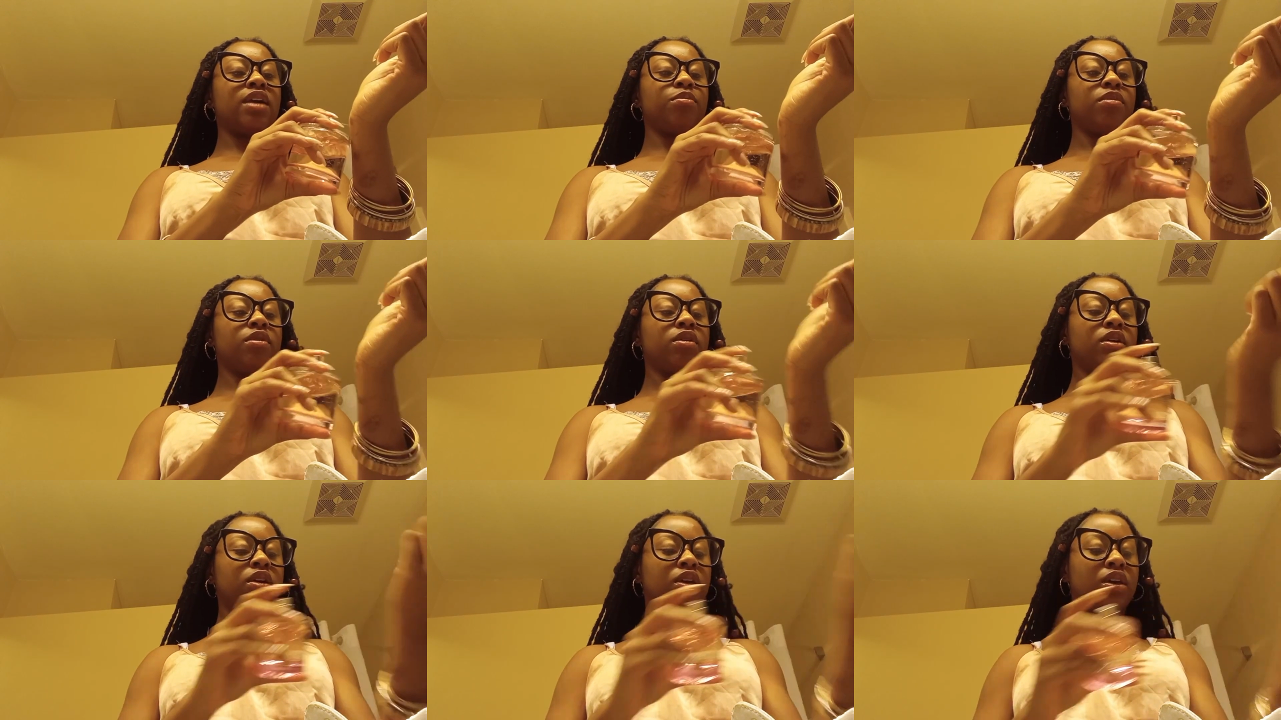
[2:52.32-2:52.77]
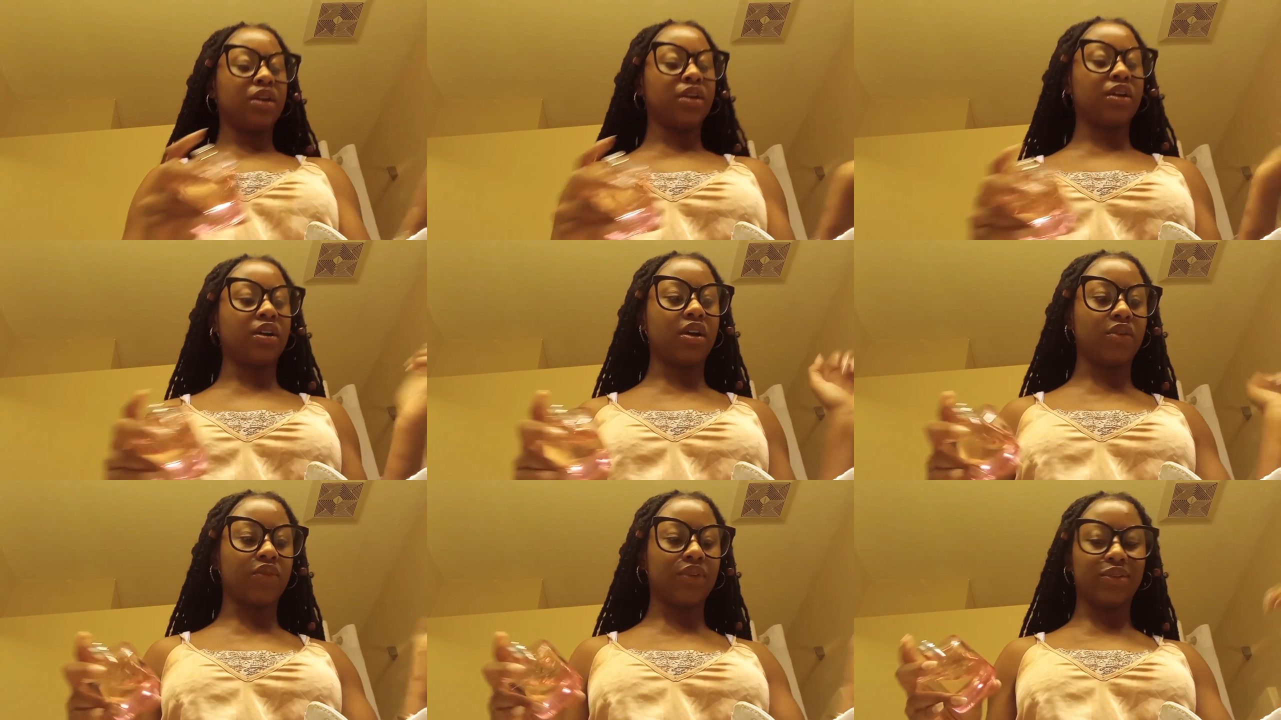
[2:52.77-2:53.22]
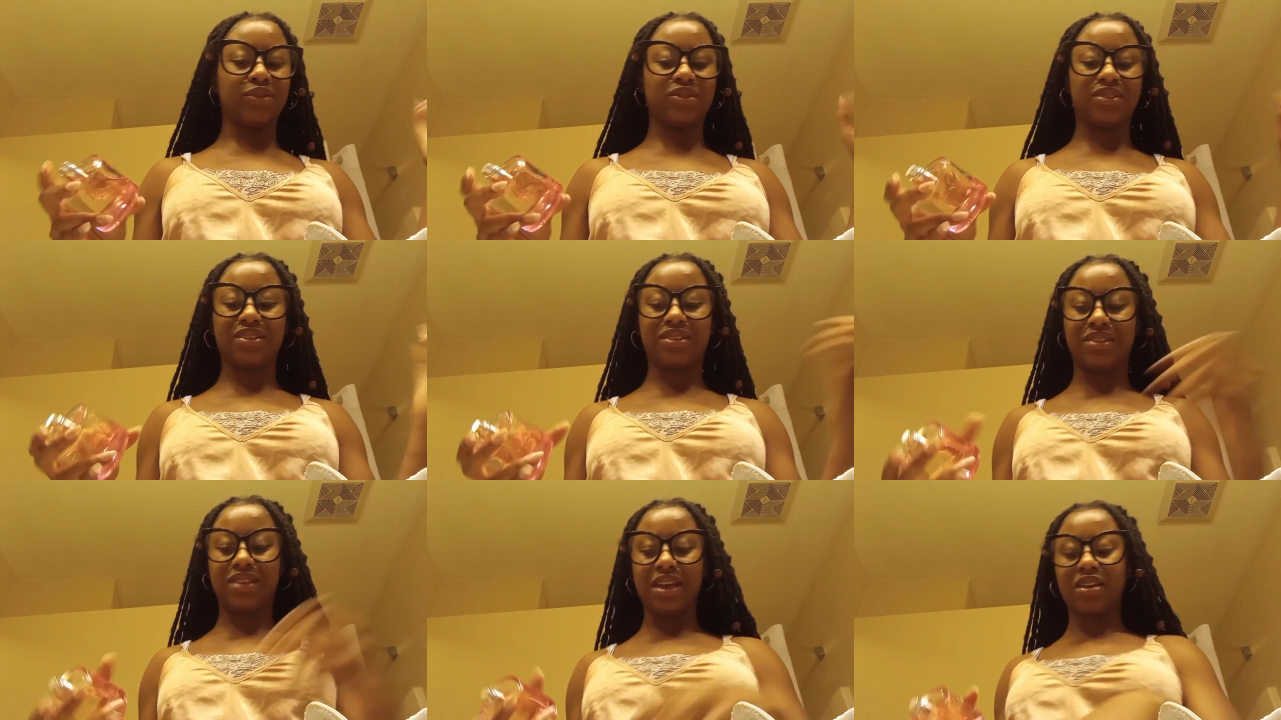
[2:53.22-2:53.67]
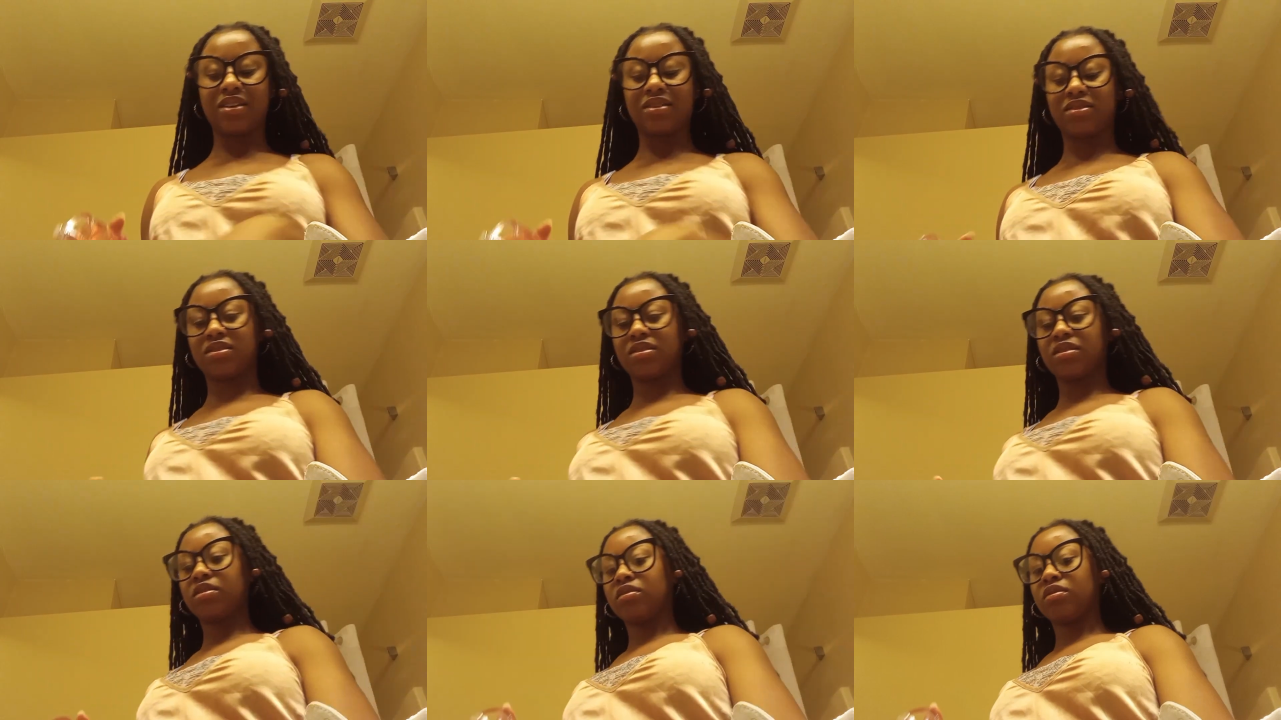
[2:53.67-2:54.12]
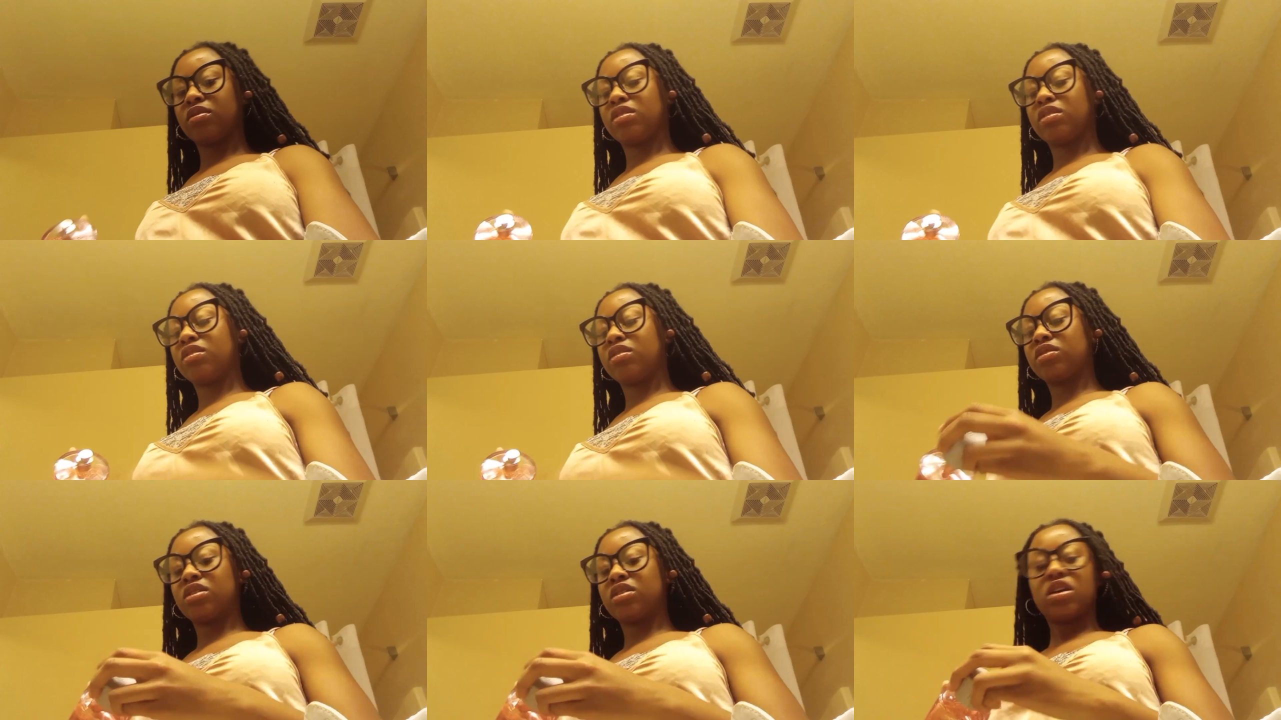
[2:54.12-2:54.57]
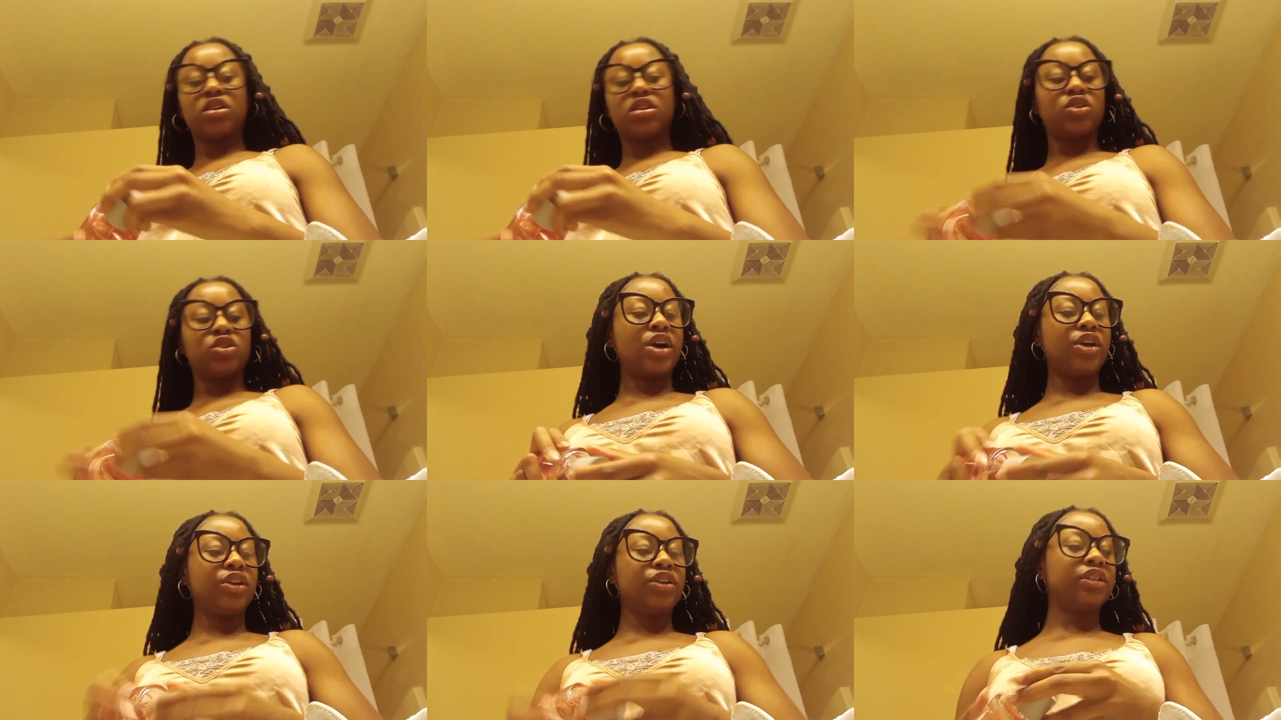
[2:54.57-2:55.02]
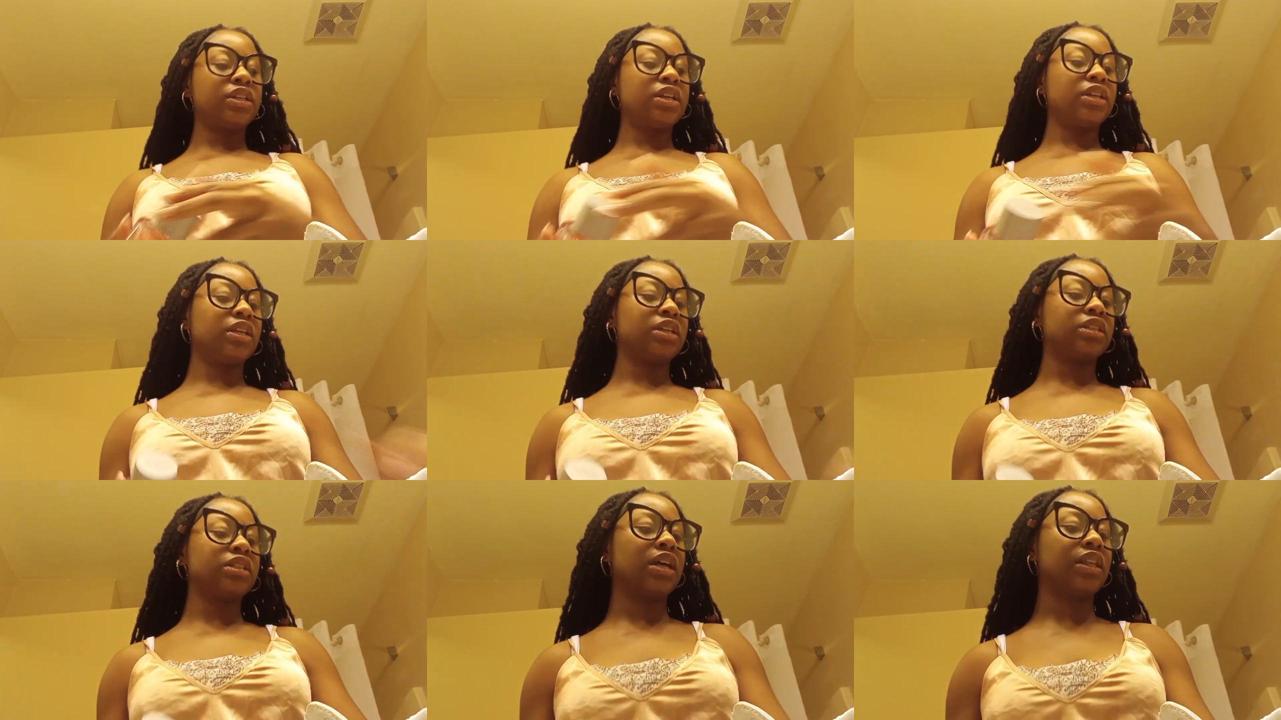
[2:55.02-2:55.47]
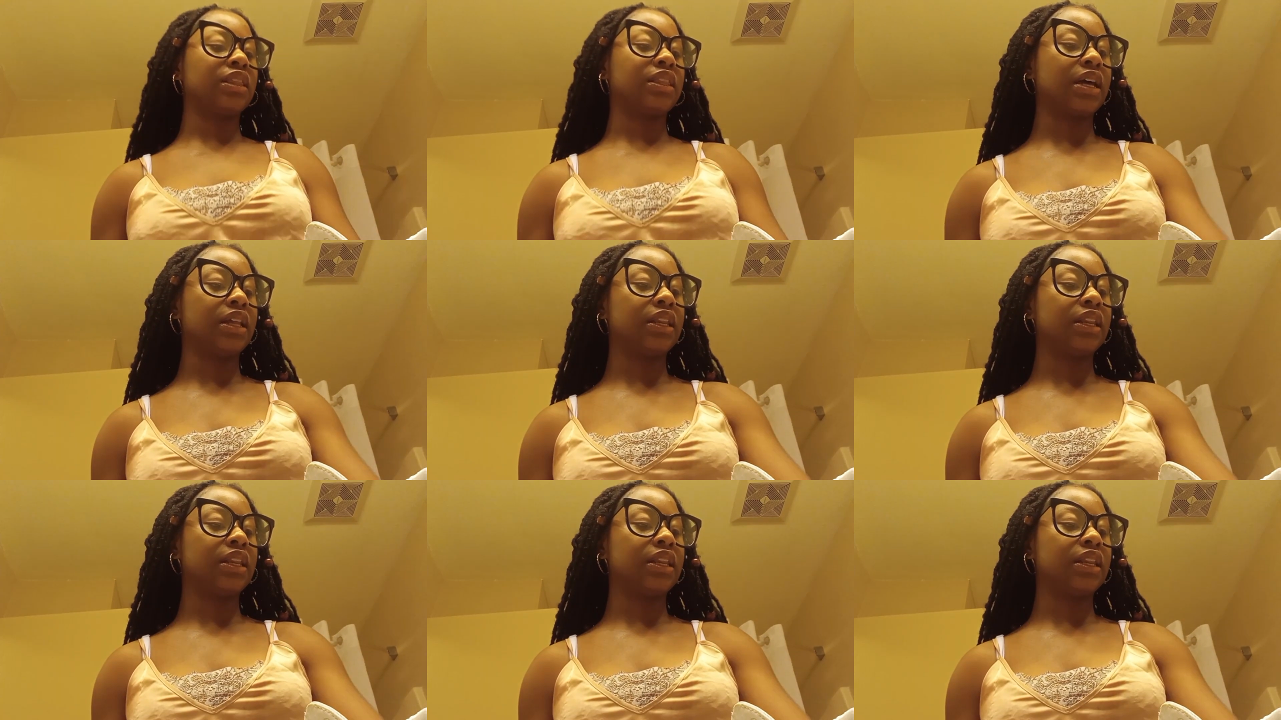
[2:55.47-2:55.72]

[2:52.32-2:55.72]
around six, so I understand that's not that late.